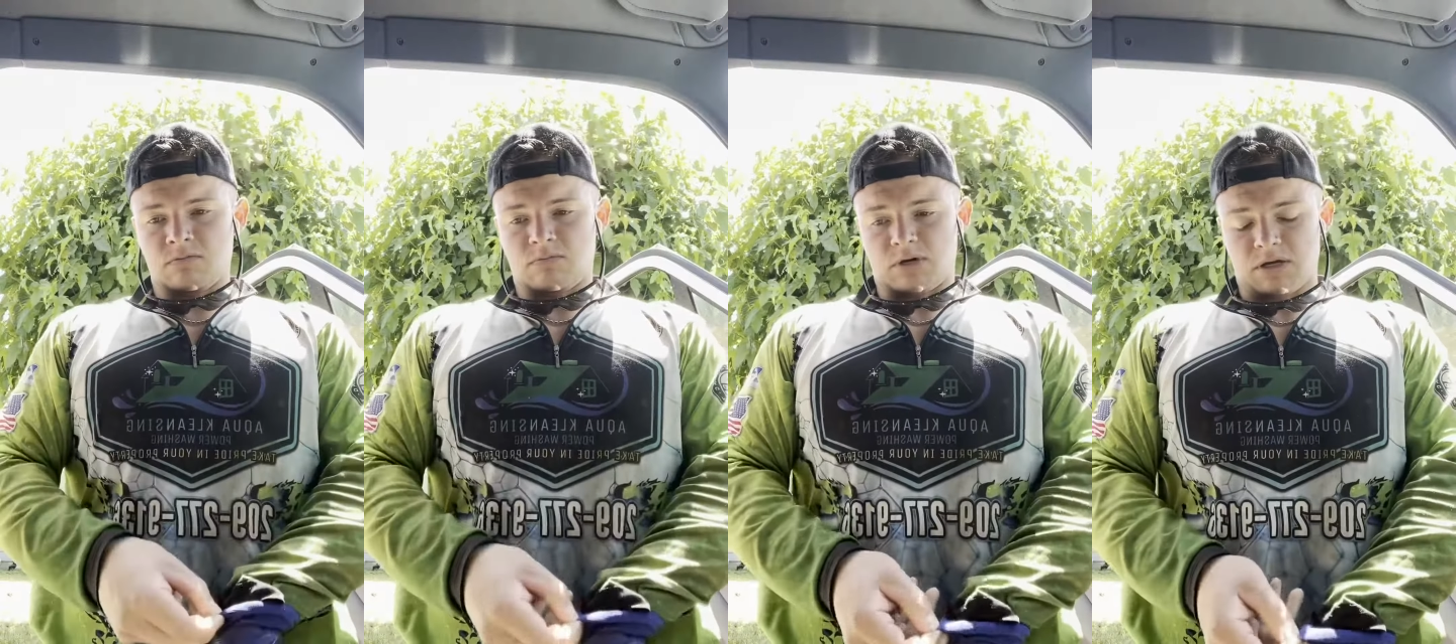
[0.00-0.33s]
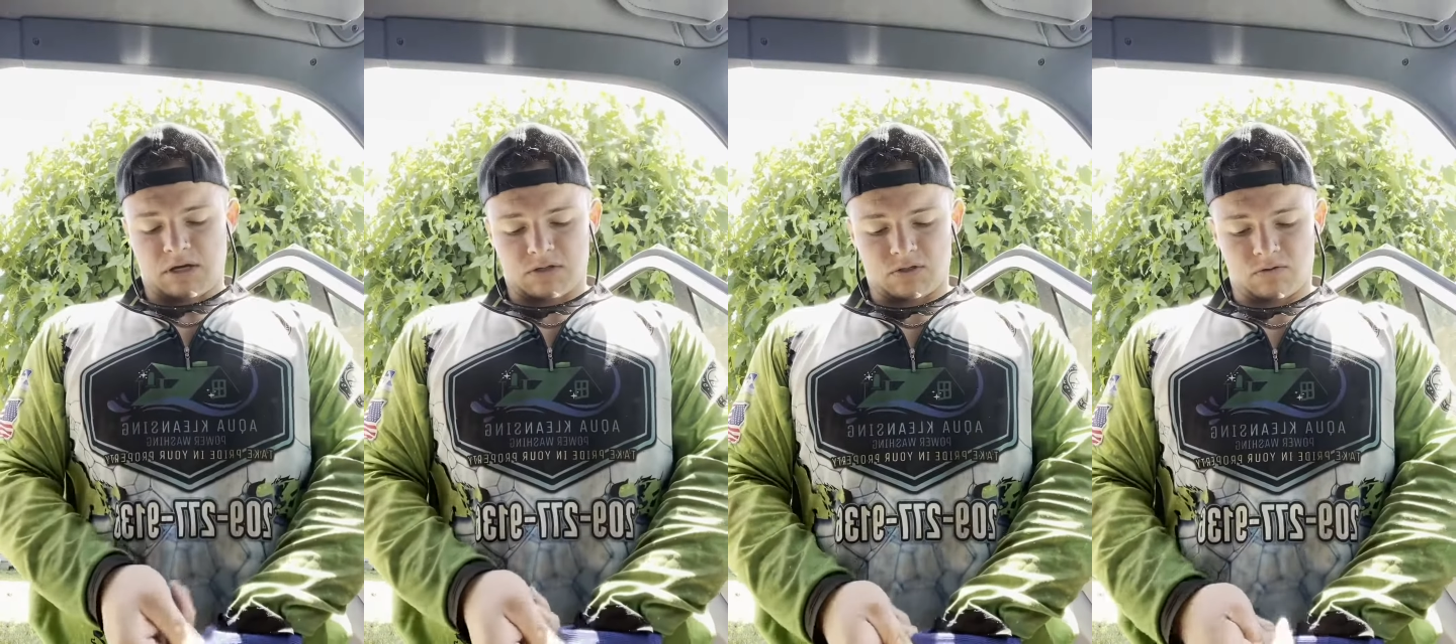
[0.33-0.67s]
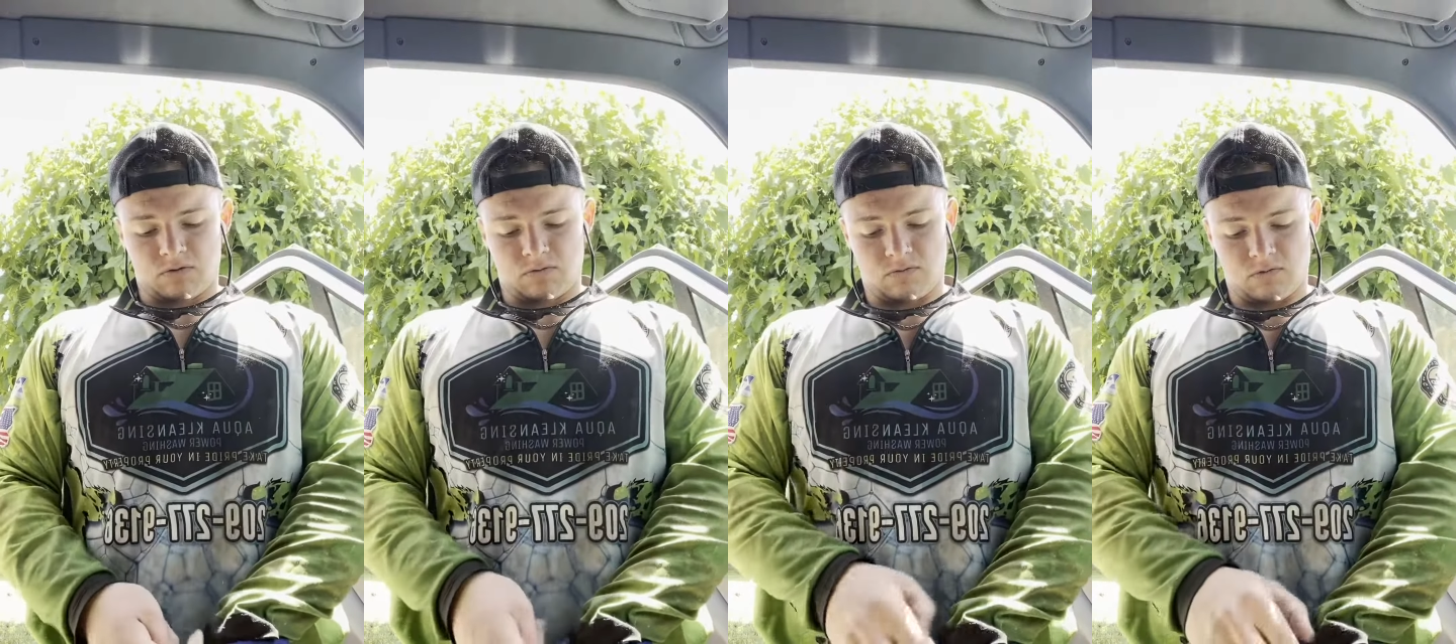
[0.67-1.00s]
But yeah, so
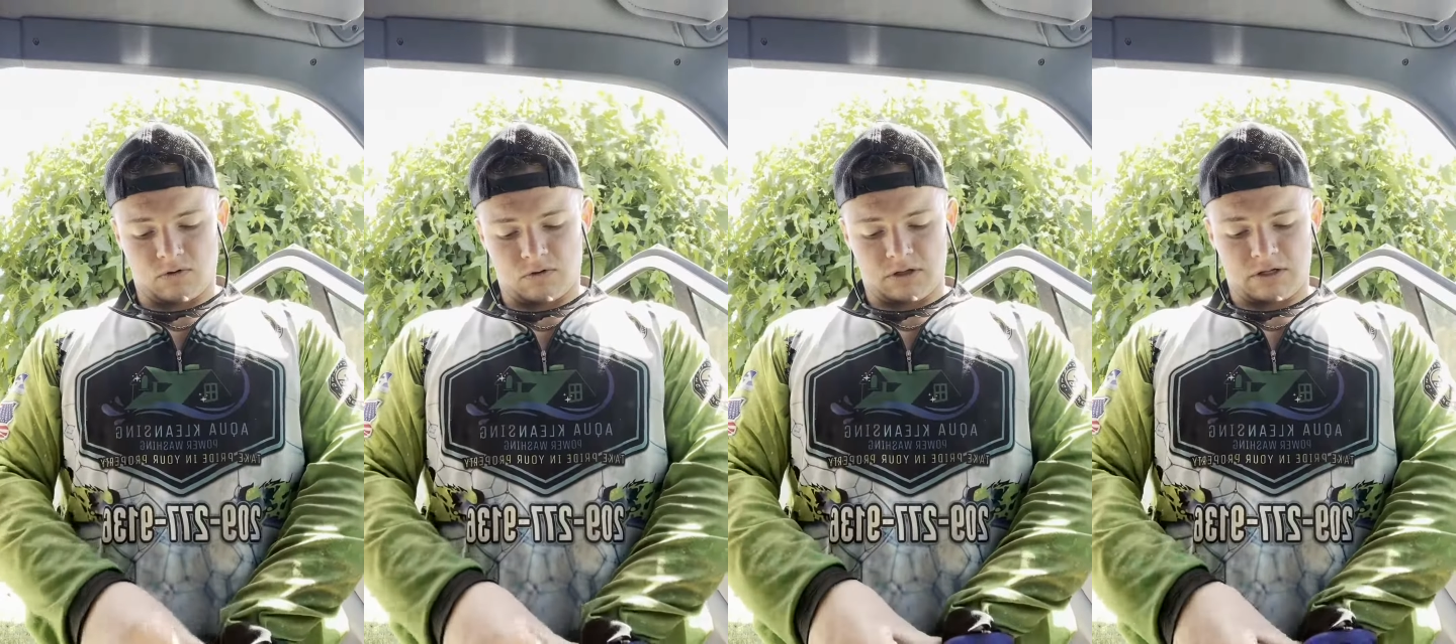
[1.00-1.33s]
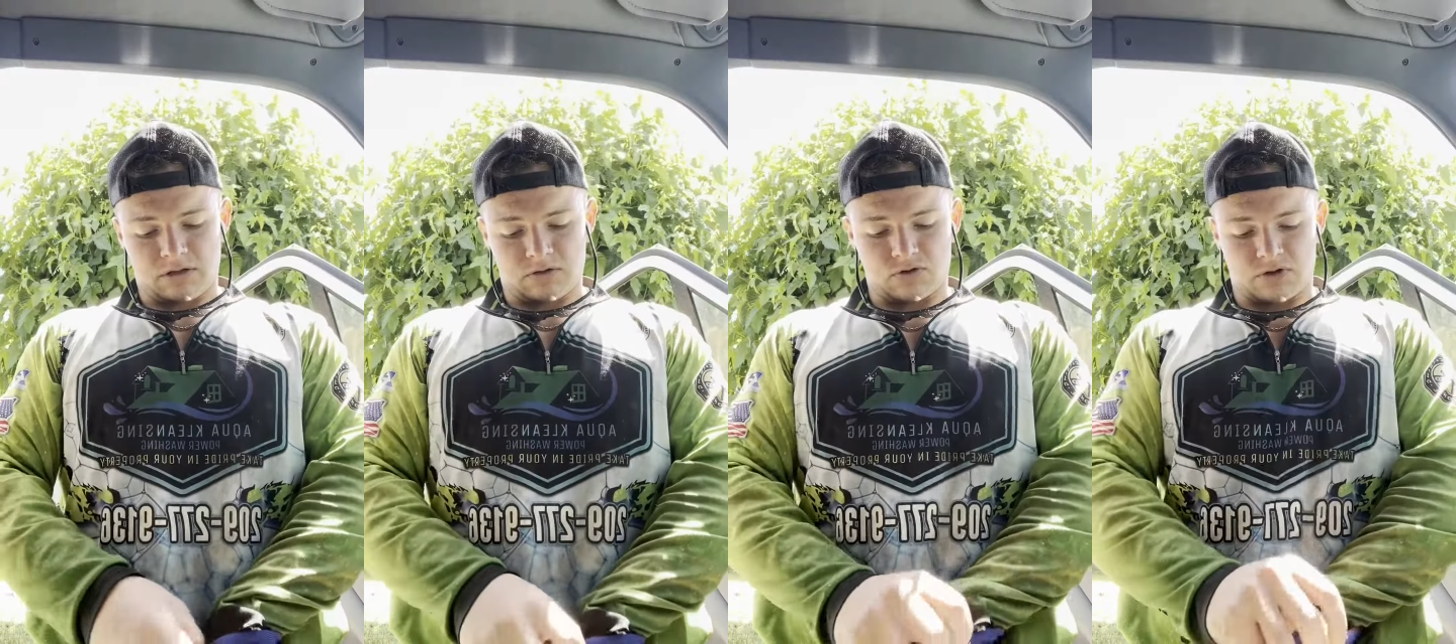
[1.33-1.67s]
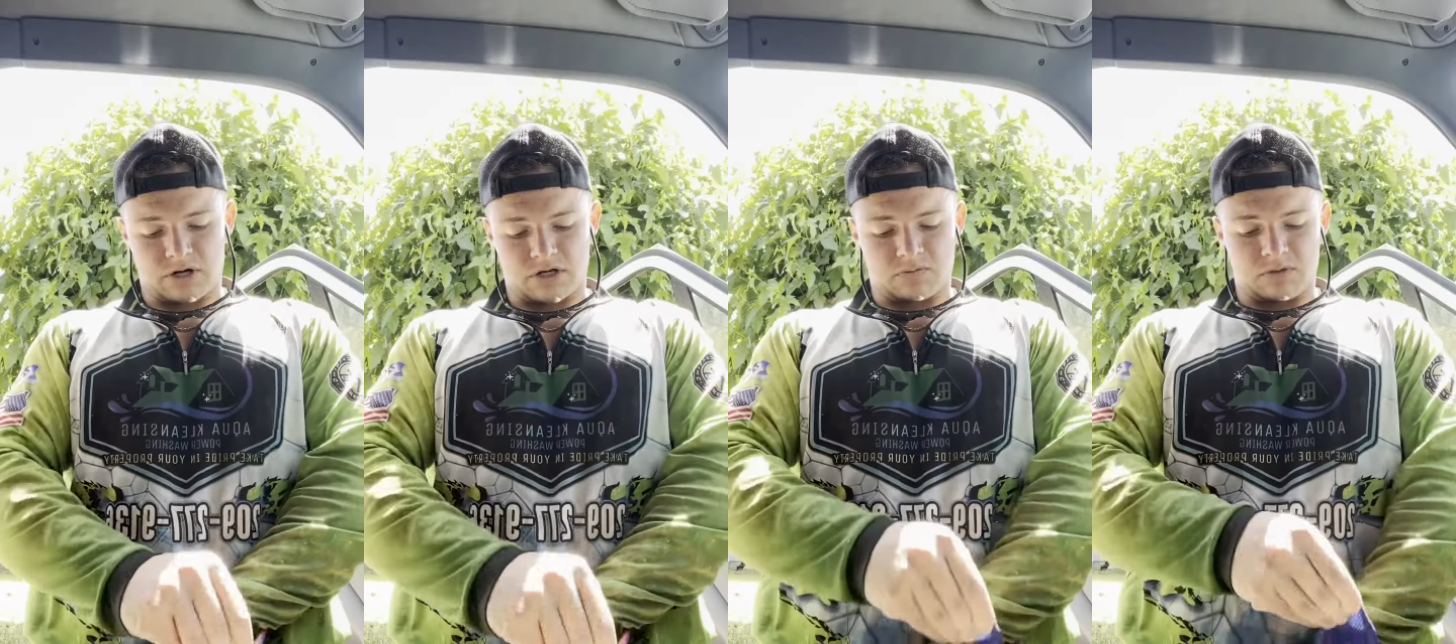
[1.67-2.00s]
we're gonna clean out those
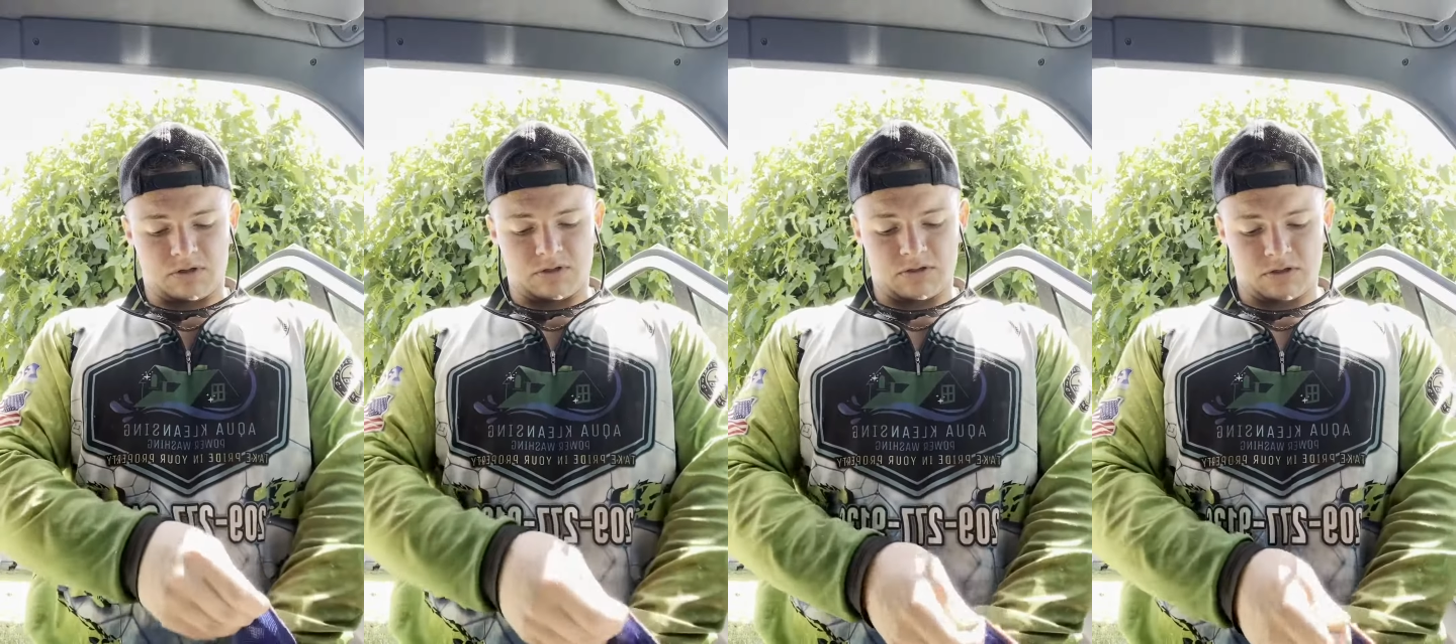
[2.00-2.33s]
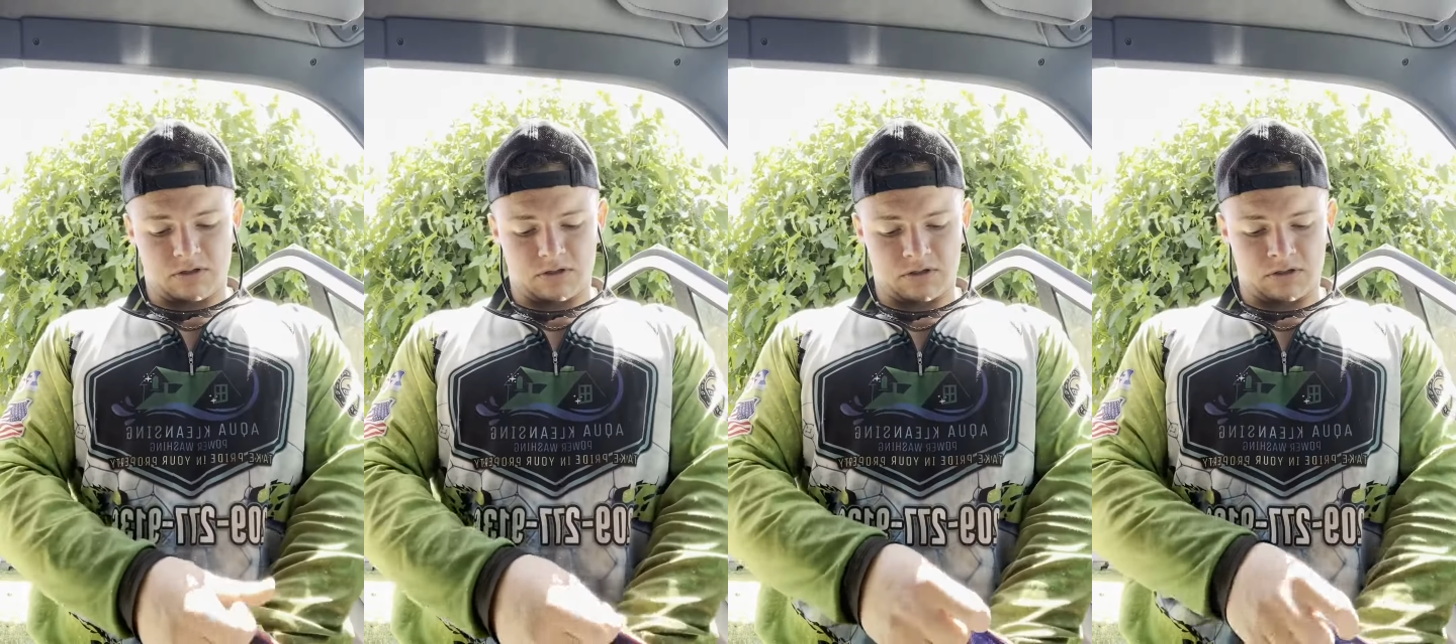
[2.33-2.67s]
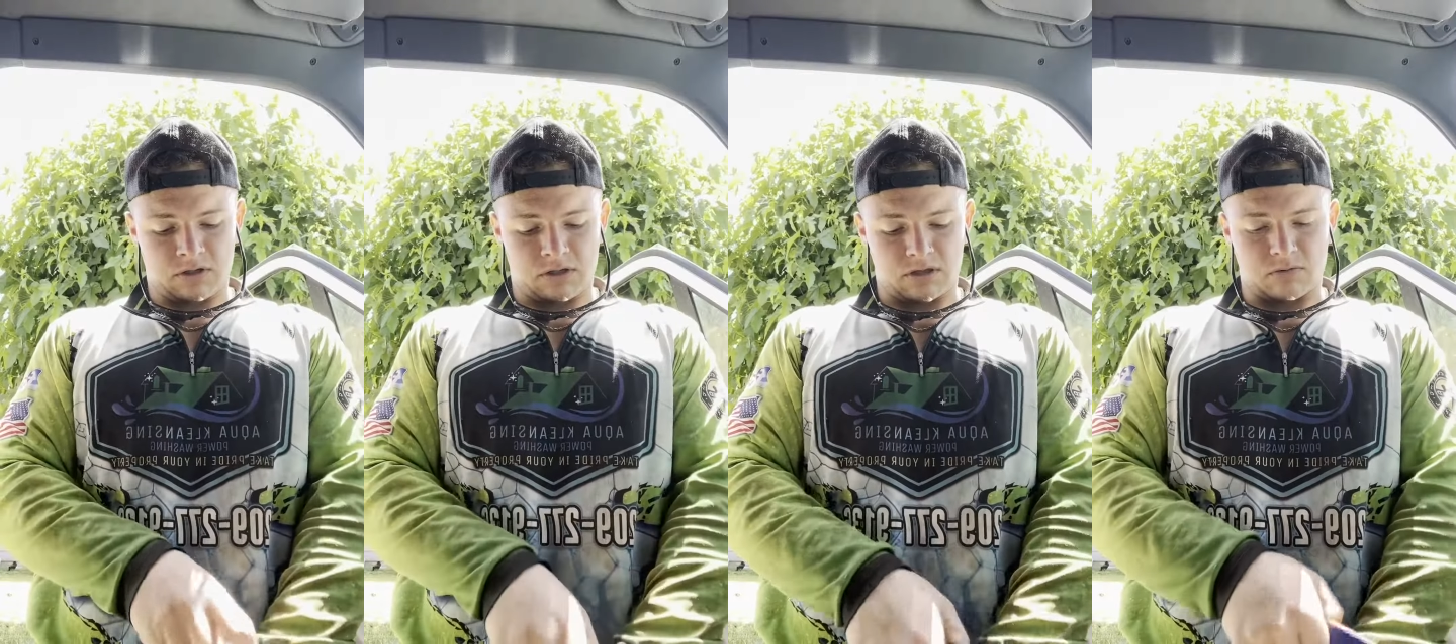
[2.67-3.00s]
trash bins,
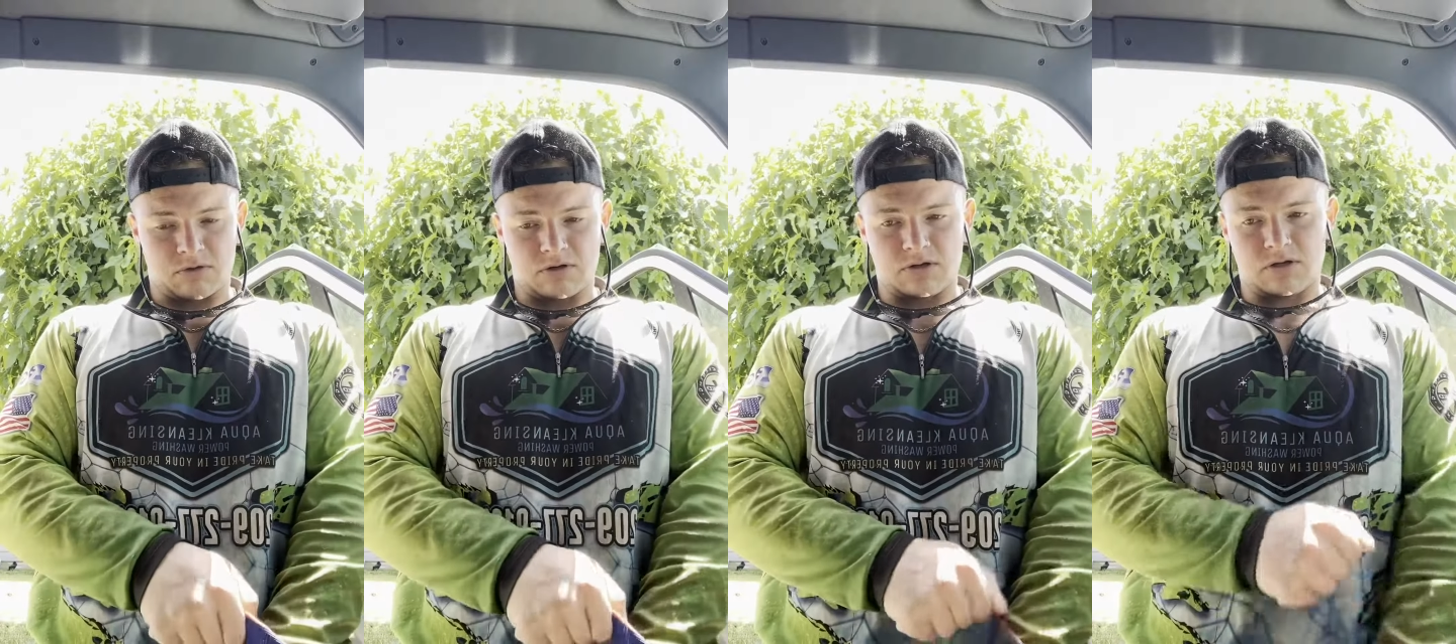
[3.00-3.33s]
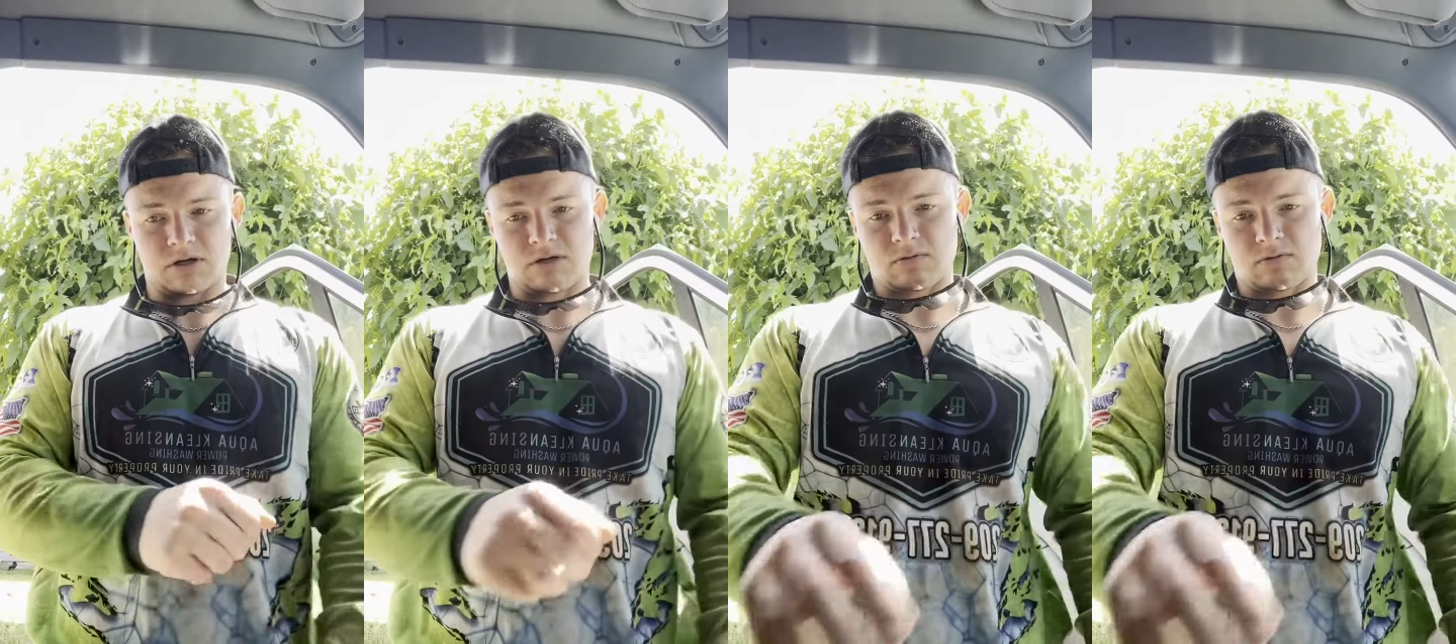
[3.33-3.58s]
get them all done.